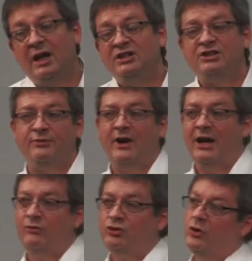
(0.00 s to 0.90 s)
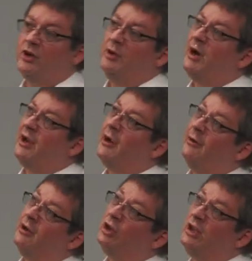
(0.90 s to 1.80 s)
He said, if I ever saw anybody
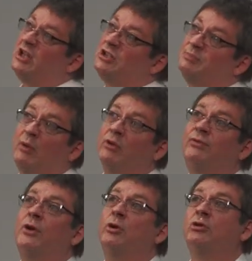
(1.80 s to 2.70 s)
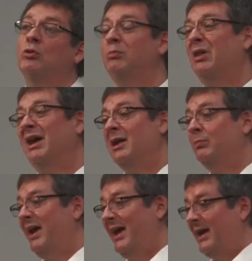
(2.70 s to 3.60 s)
hiring Lisp, I would have flown into a
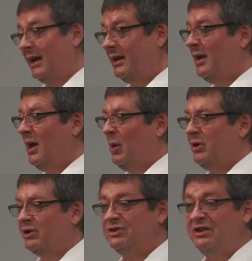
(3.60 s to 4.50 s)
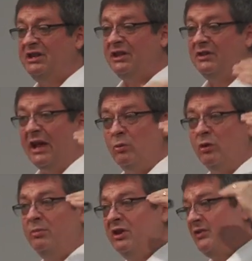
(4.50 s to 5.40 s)
blind panic because then they
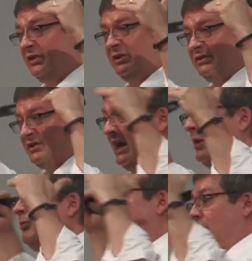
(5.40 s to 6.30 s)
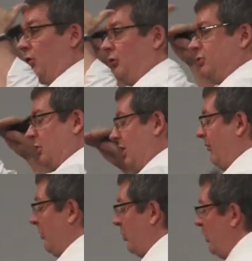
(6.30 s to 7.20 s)
would have been at the same technological
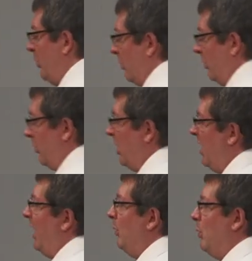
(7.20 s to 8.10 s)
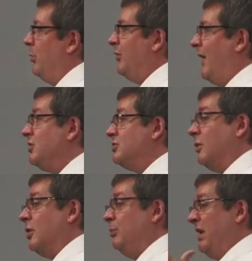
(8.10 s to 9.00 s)
level as we were, and we would have had to
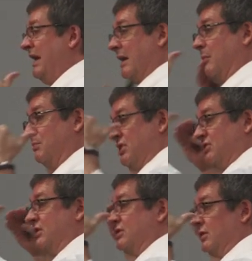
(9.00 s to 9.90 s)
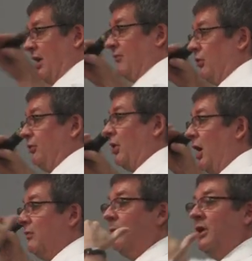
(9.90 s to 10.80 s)
start competing at a business level,
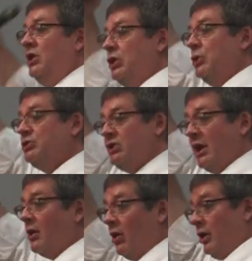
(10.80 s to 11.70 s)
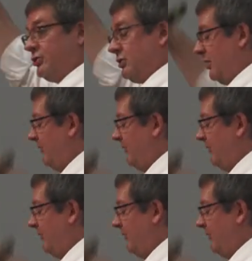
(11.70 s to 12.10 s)
not from a huge technological